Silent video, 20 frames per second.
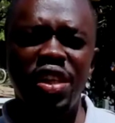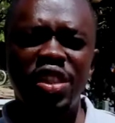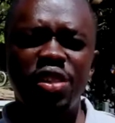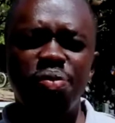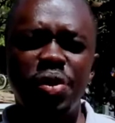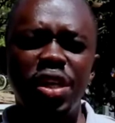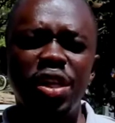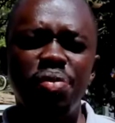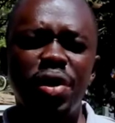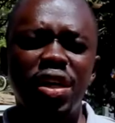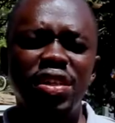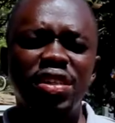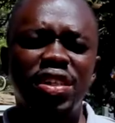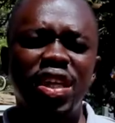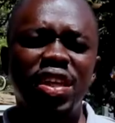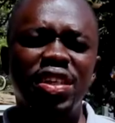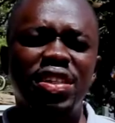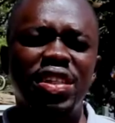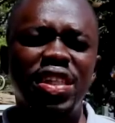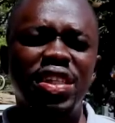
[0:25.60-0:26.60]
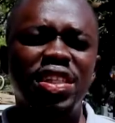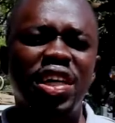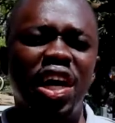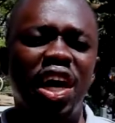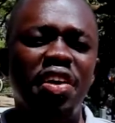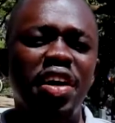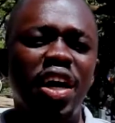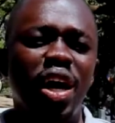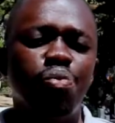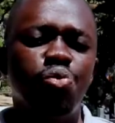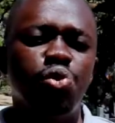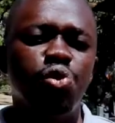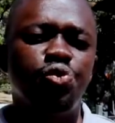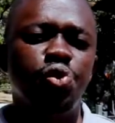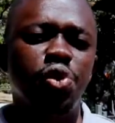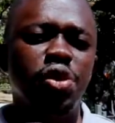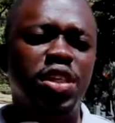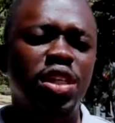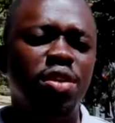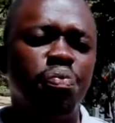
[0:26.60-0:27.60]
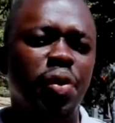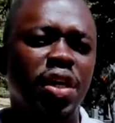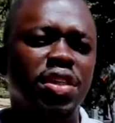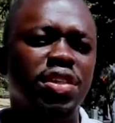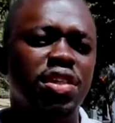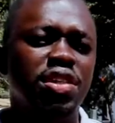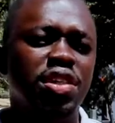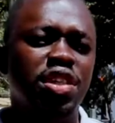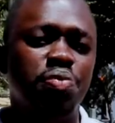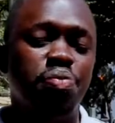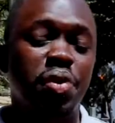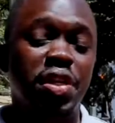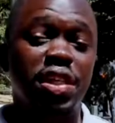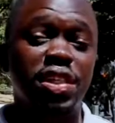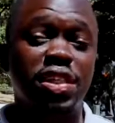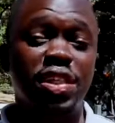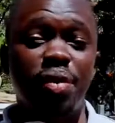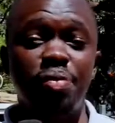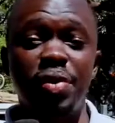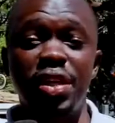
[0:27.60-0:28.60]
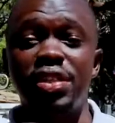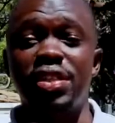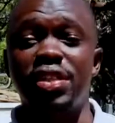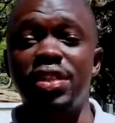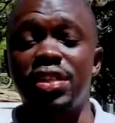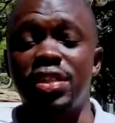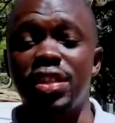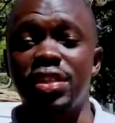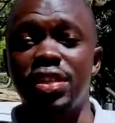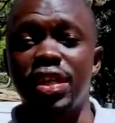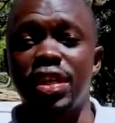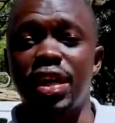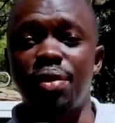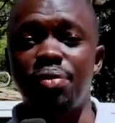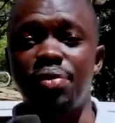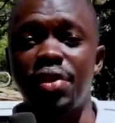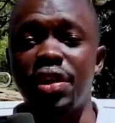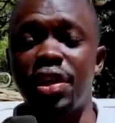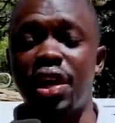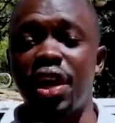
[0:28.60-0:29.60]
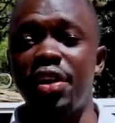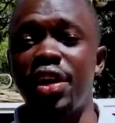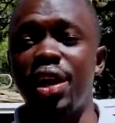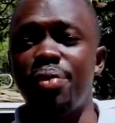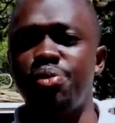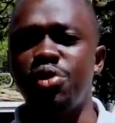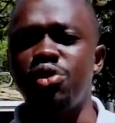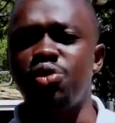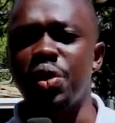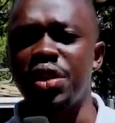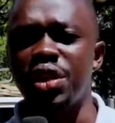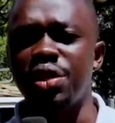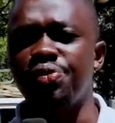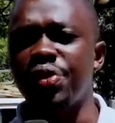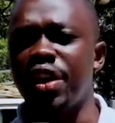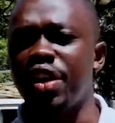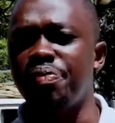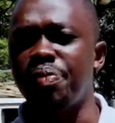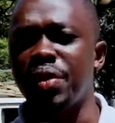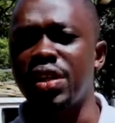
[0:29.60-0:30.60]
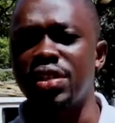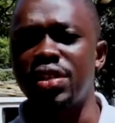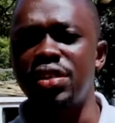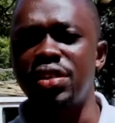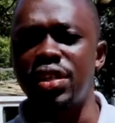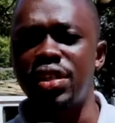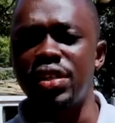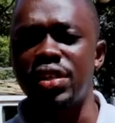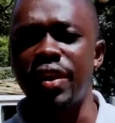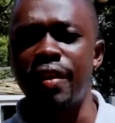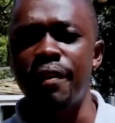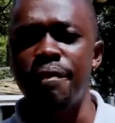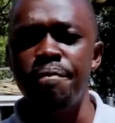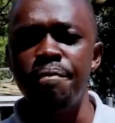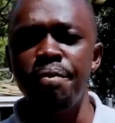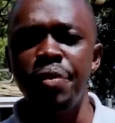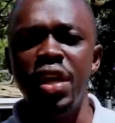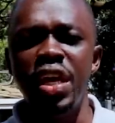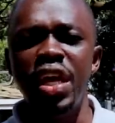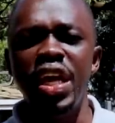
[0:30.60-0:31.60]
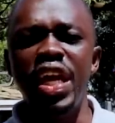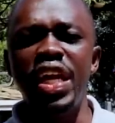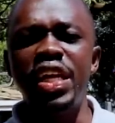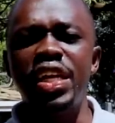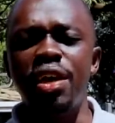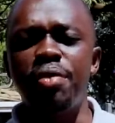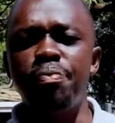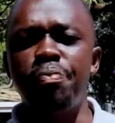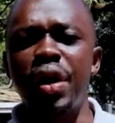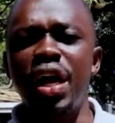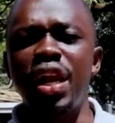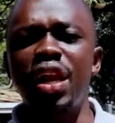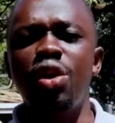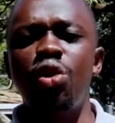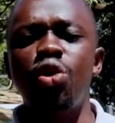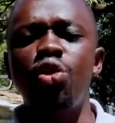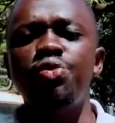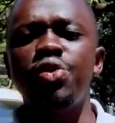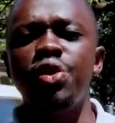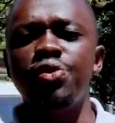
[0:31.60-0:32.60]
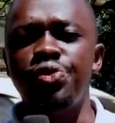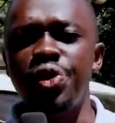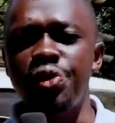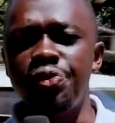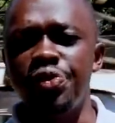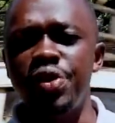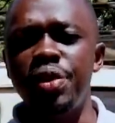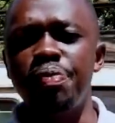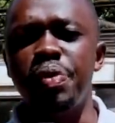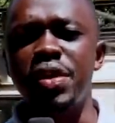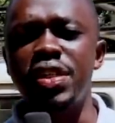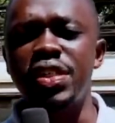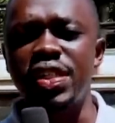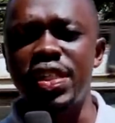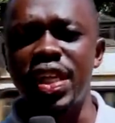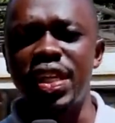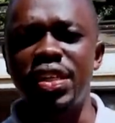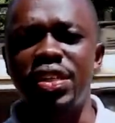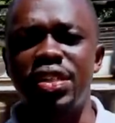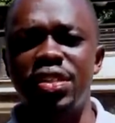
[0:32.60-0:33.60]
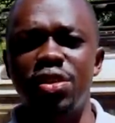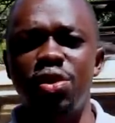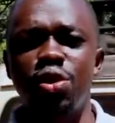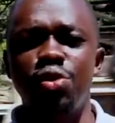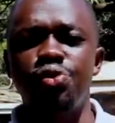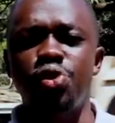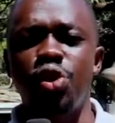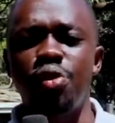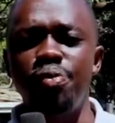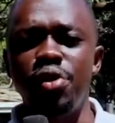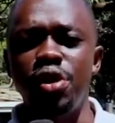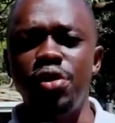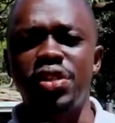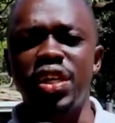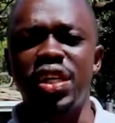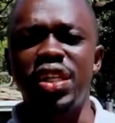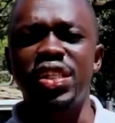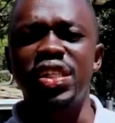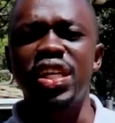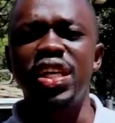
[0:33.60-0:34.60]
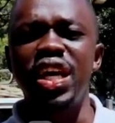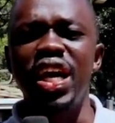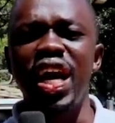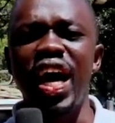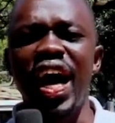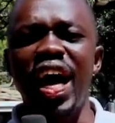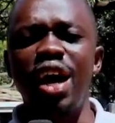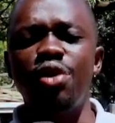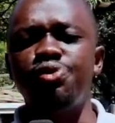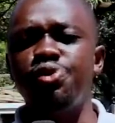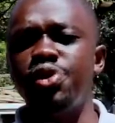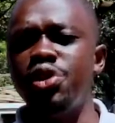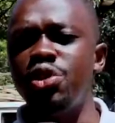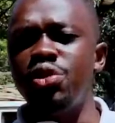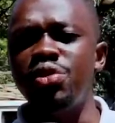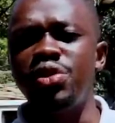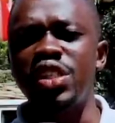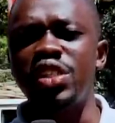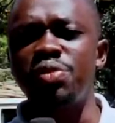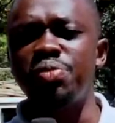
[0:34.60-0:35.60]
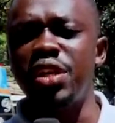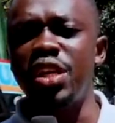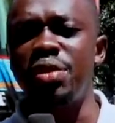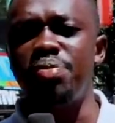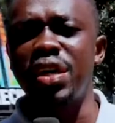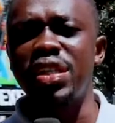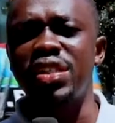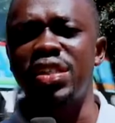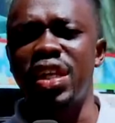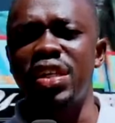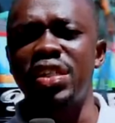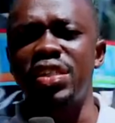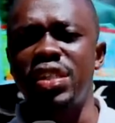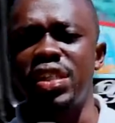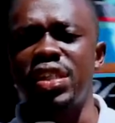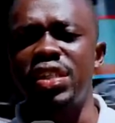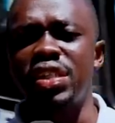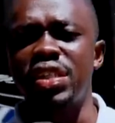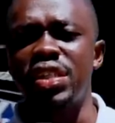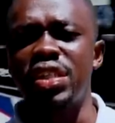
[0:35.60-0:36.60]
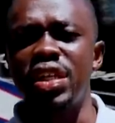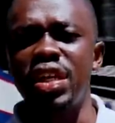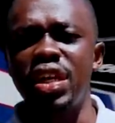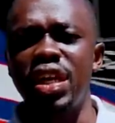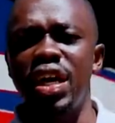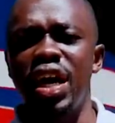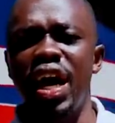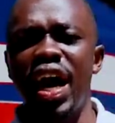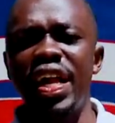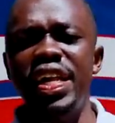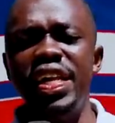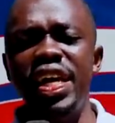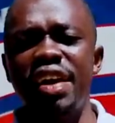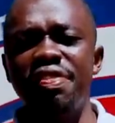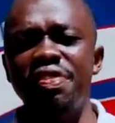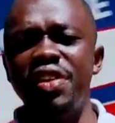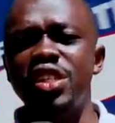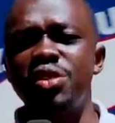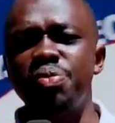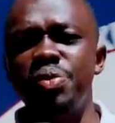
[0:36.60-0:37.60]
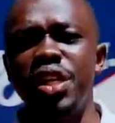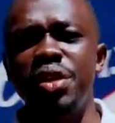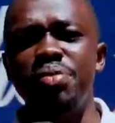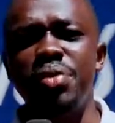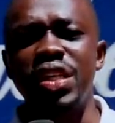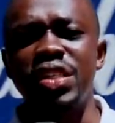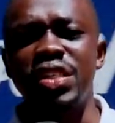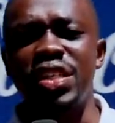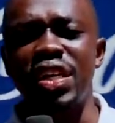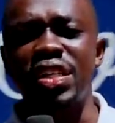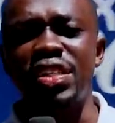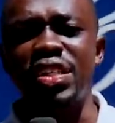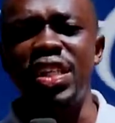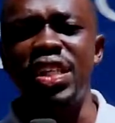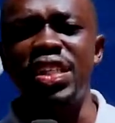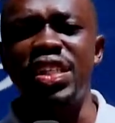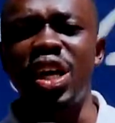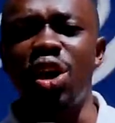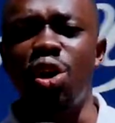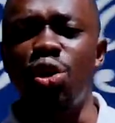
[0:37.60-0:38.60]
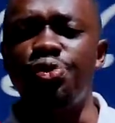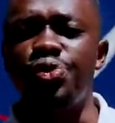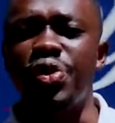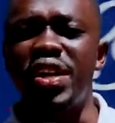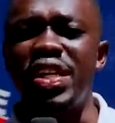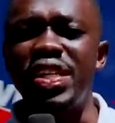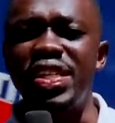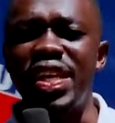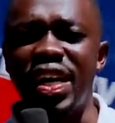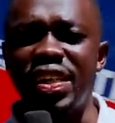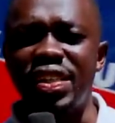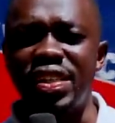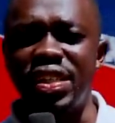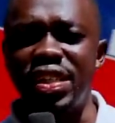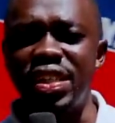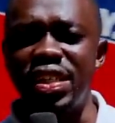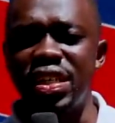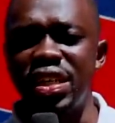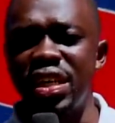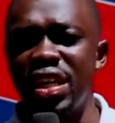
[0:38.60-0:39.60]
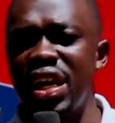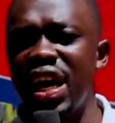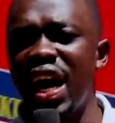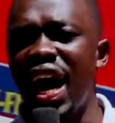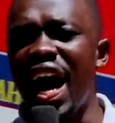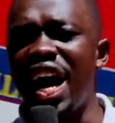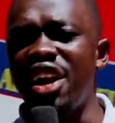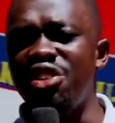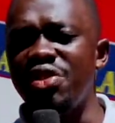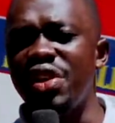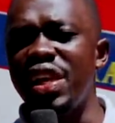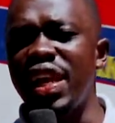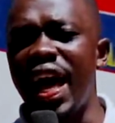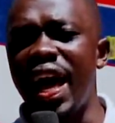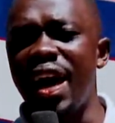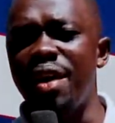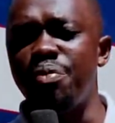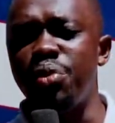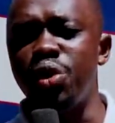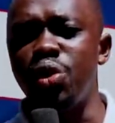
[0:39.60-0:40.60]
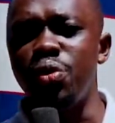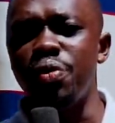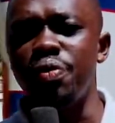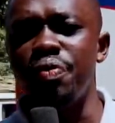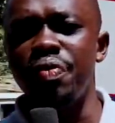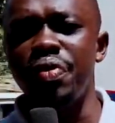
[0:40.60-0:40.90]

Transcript: These minibus taxis carry up to 14 passengers, but in some instances they carry up to 25 passengers. In Kampala, over 50% of commuters have to use these minibus taxis. And yet these minibus taxis are often dirty, unreliable,